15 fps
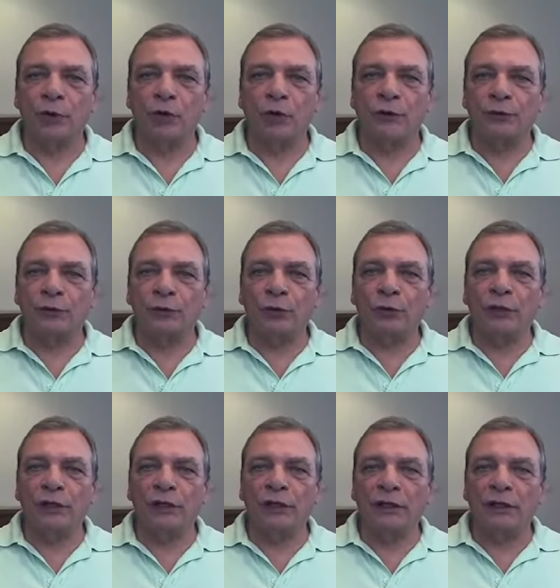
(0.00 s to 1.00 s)
You have to
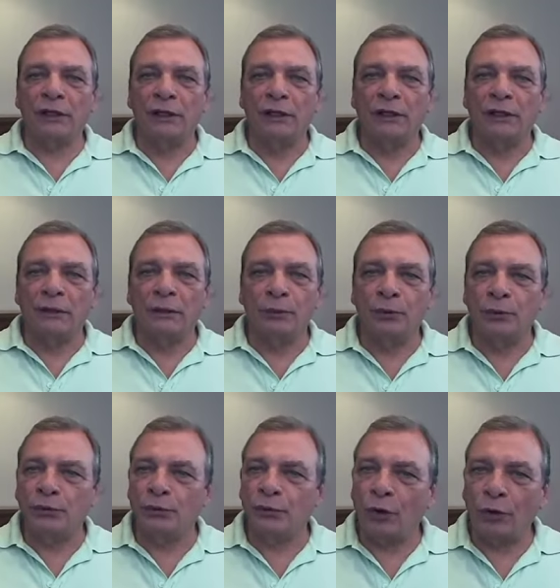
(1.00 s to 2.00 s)
really
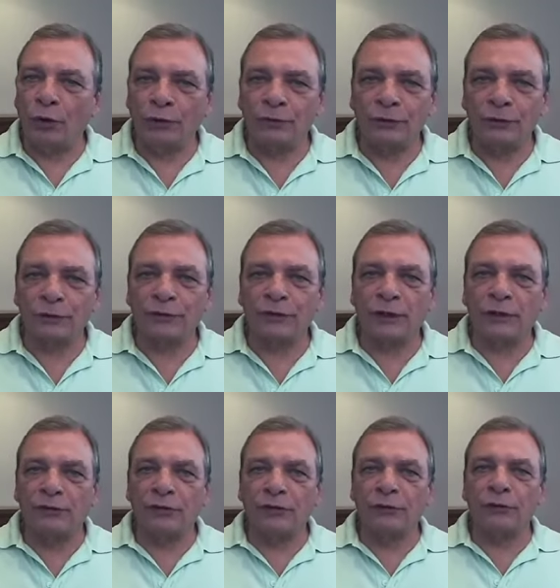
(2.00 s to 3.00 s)
put all of
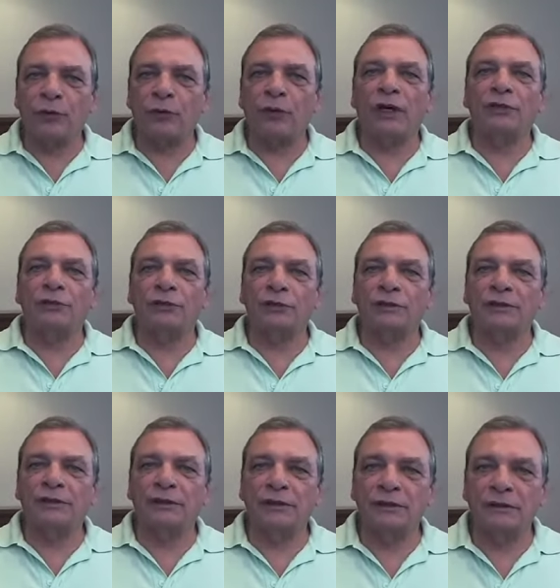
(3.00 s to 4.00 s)
yourself into
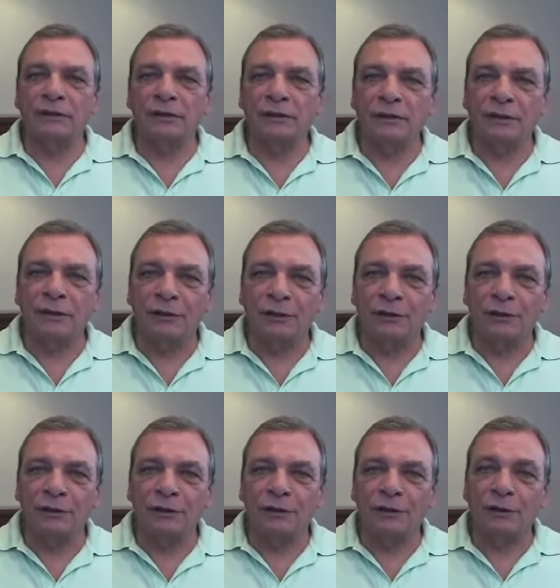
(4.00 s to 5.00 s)
righteousness
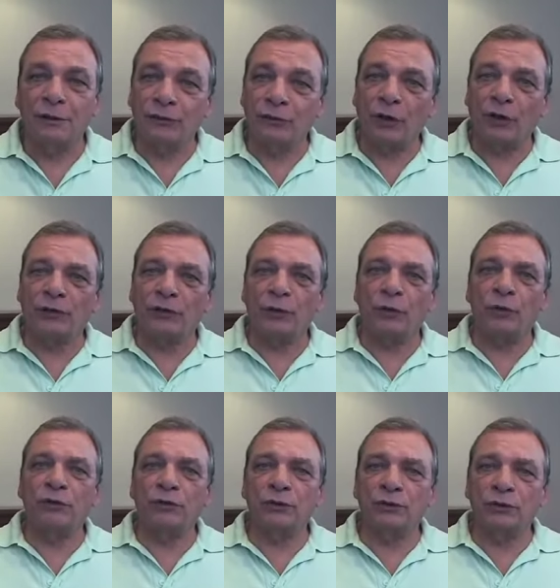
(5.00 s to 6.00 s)
if you ever
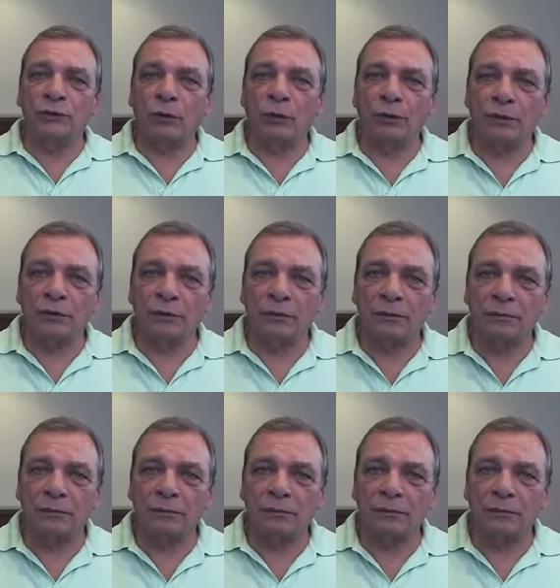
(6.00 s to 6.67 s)
want to stop